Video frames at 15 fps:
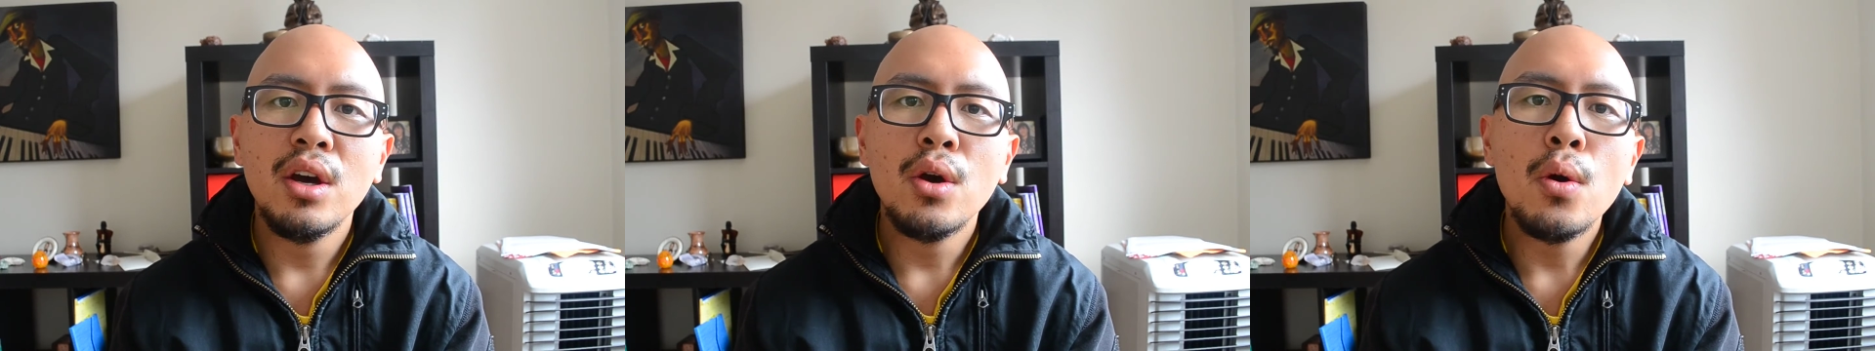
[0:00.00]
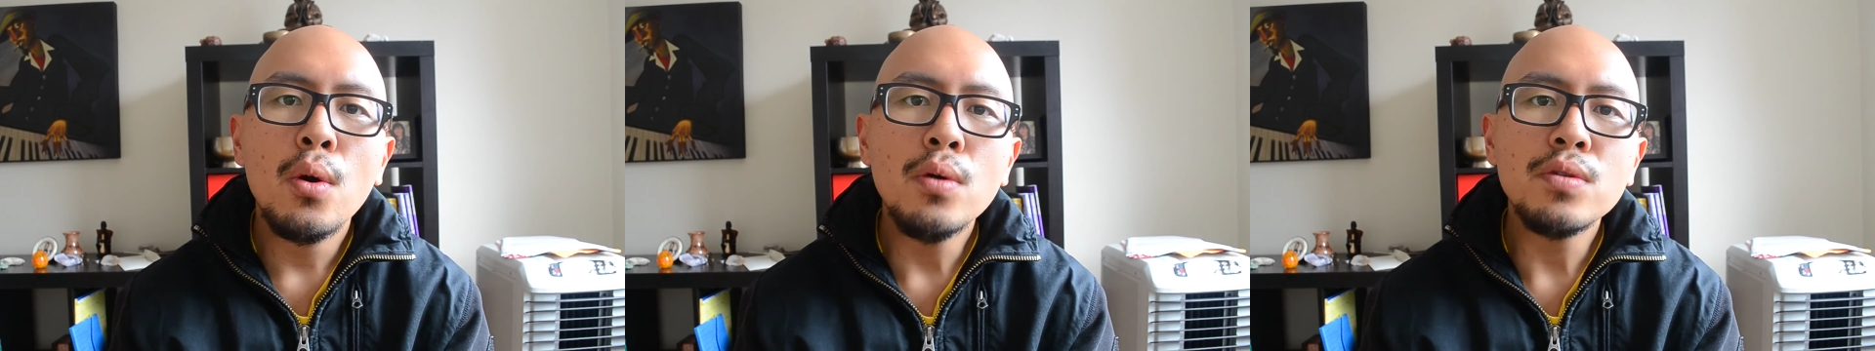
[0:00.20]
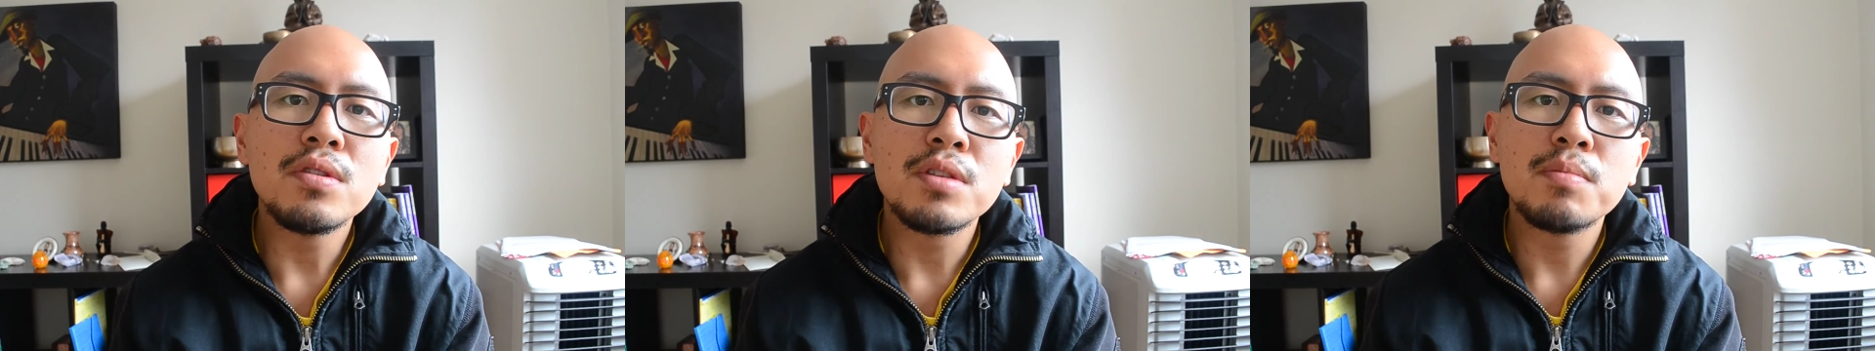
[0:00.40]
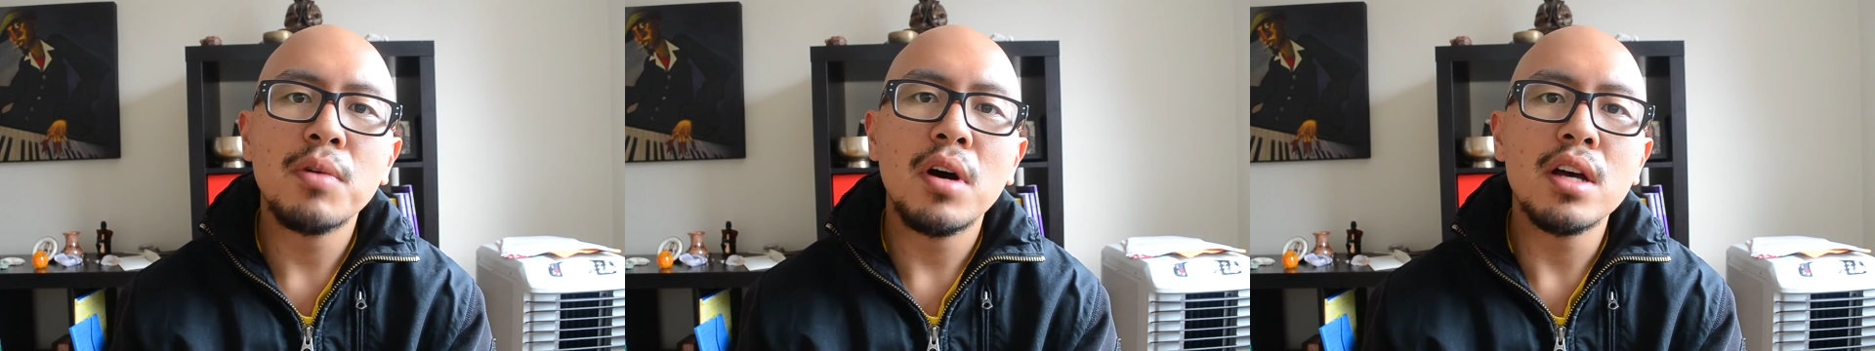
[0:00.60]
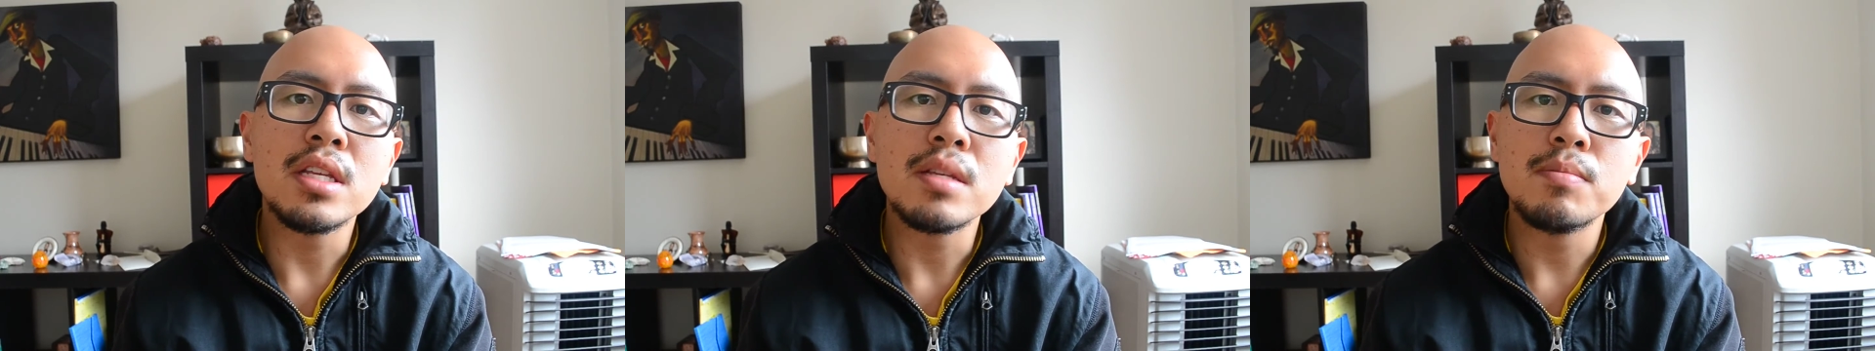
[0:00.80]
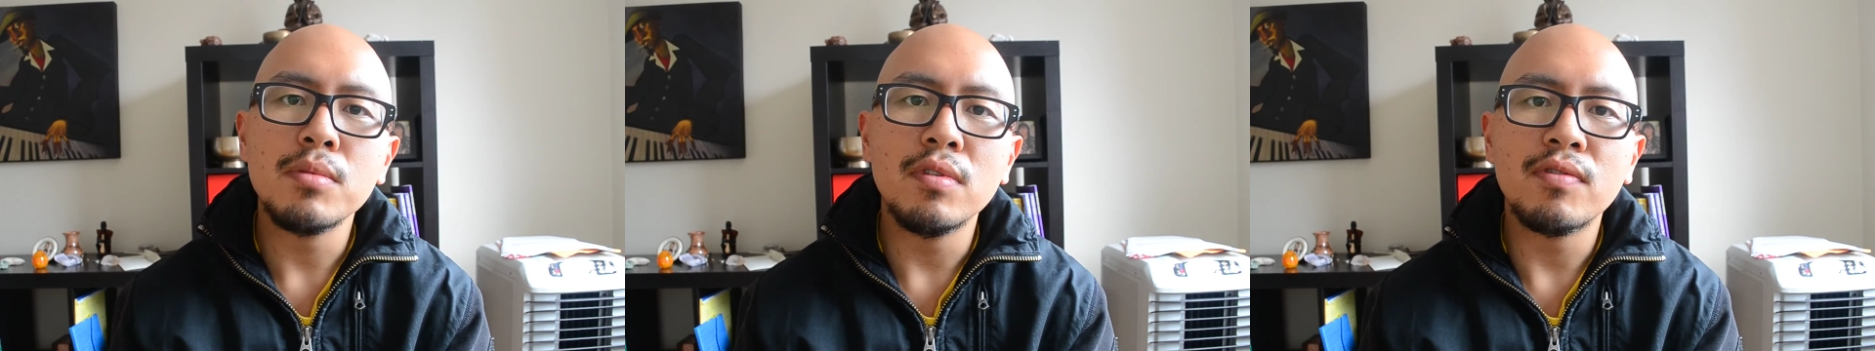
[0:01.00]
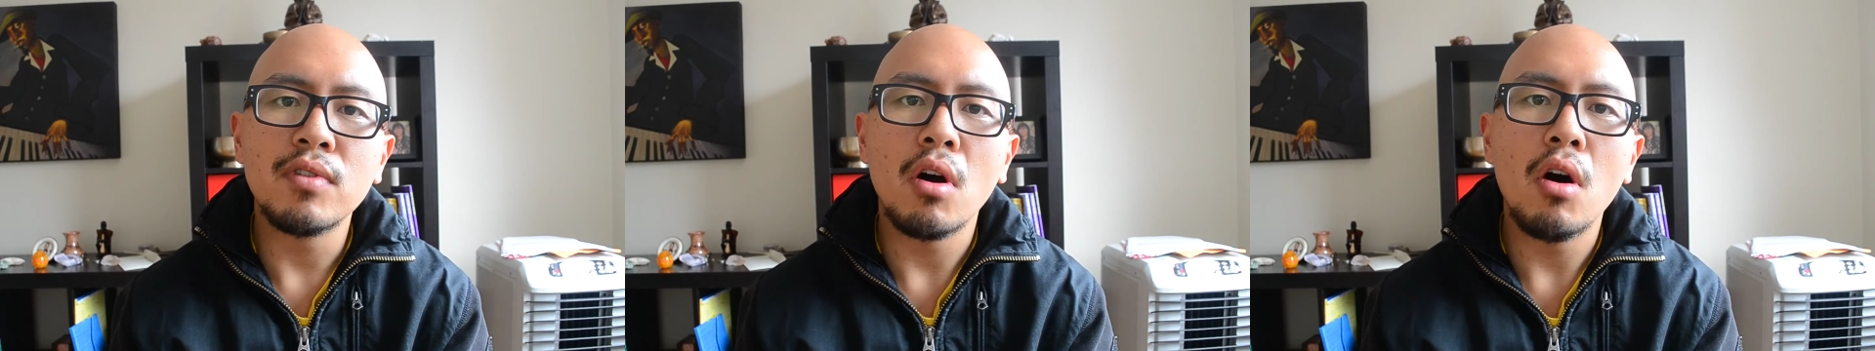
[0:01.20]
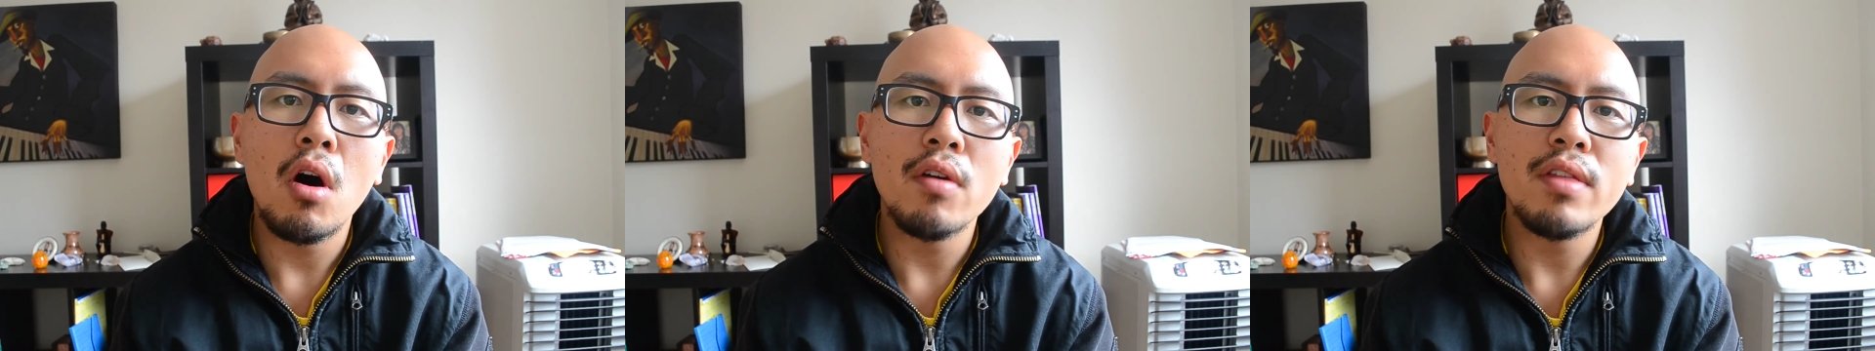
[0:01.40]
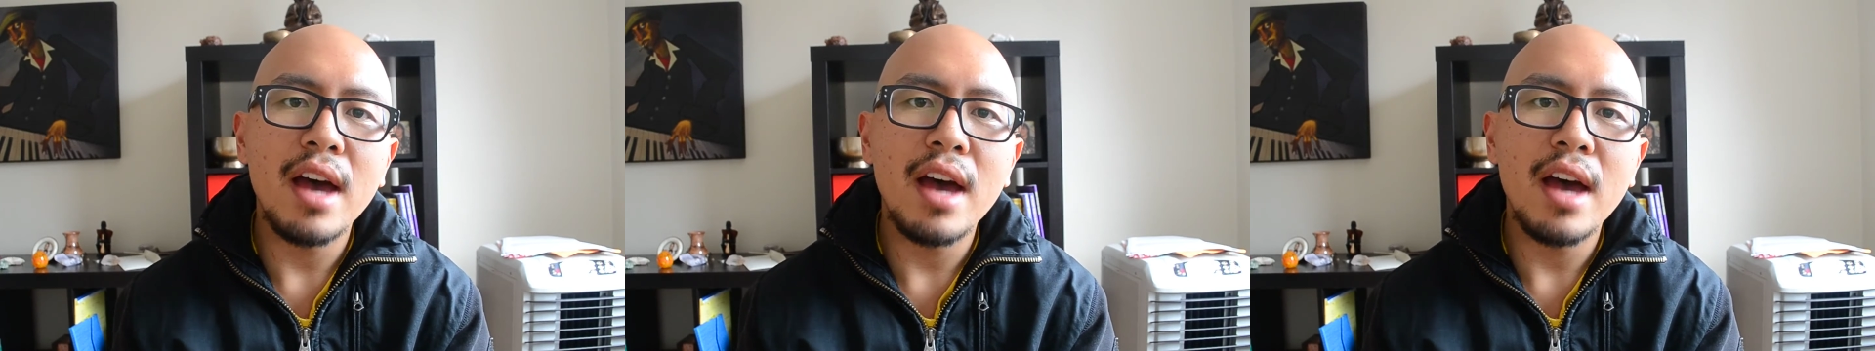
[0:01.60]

who's responsible for all